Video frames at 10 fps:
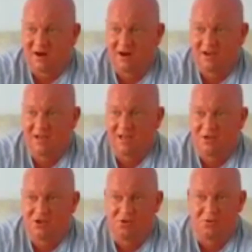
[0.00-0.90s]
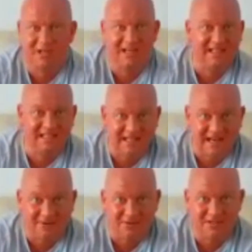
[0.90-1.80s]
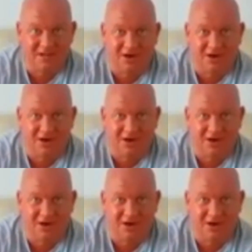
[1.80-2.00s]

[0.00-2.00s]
I enjoy eating out,